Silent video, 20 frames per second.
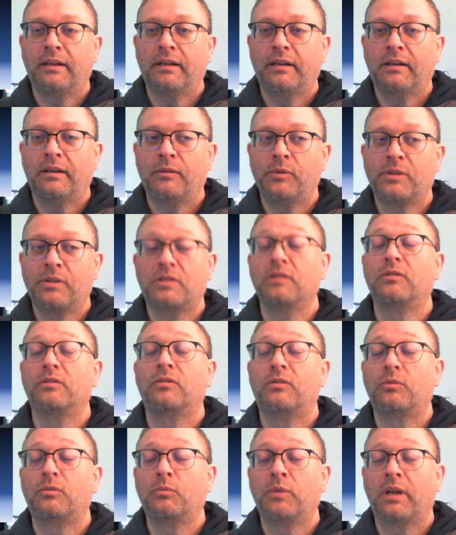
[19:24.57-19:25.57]
which
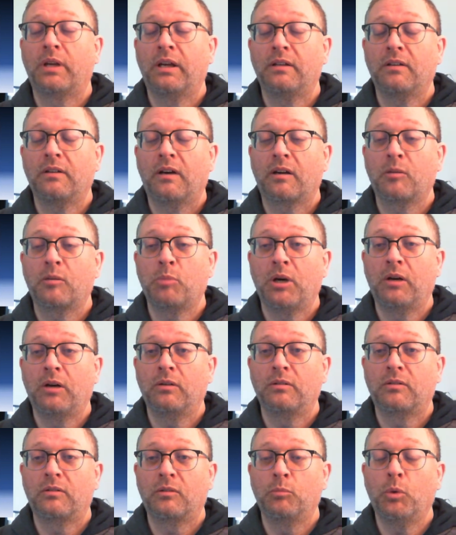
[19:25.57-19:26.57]
is when I talk
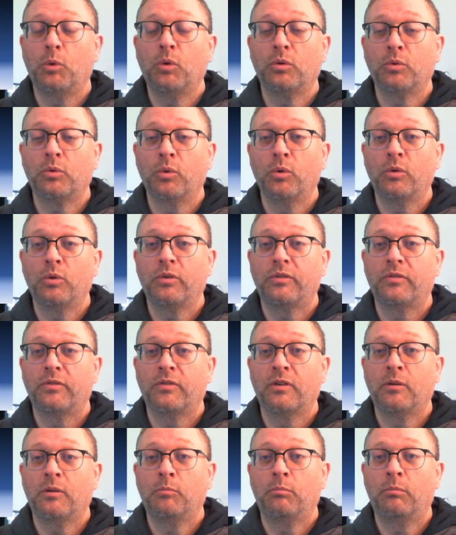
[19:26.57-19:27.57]
about some old rules
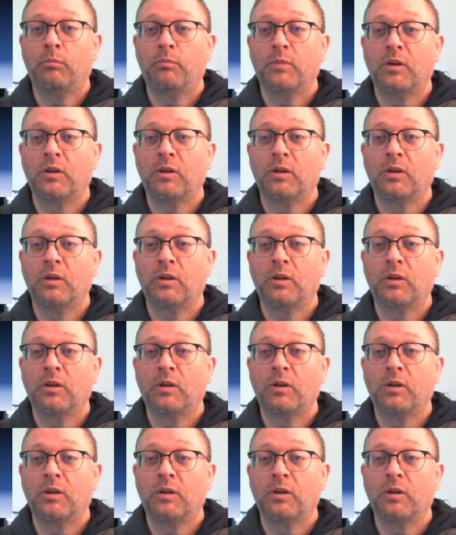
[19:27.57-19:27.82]
from